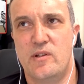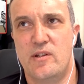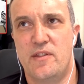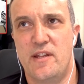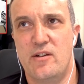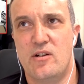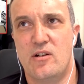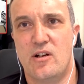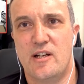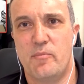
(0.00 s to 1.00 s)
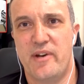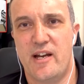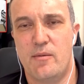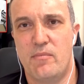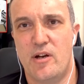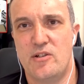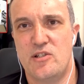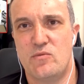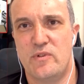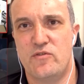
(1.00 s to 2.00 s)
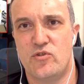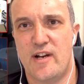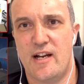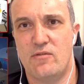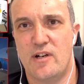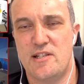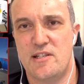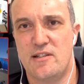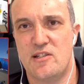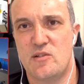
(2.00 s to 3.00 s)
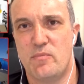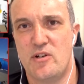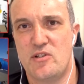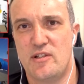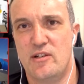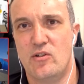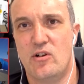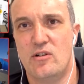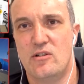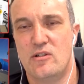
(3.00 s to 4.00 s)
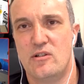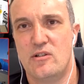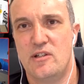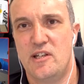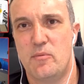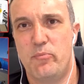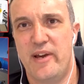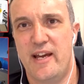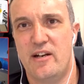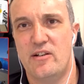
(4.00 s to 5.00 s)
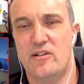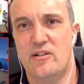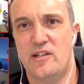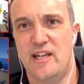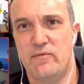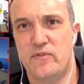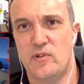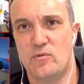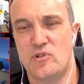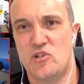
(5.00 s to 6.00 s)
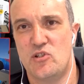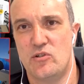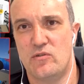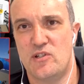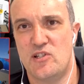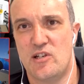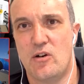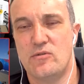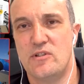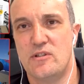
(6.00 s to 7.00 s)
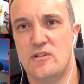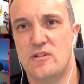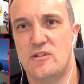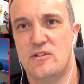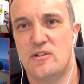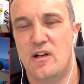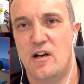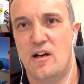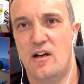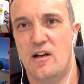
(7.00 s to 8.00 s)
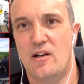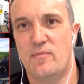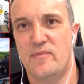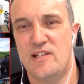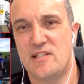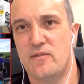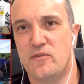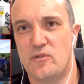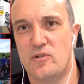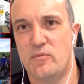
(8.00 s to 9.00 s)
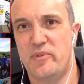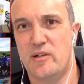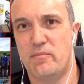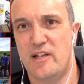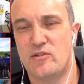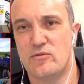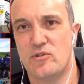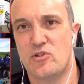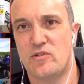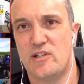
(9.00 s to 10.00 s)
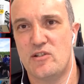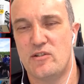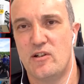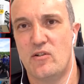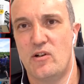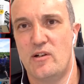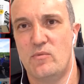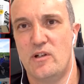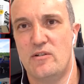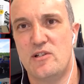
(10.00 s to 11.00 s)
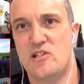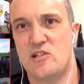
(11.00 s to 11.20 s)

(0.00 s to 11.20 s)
The thing I like about it most with drag racing, it's mostly not competitor influenced your result, except for a bit of mental stress on the line, whereas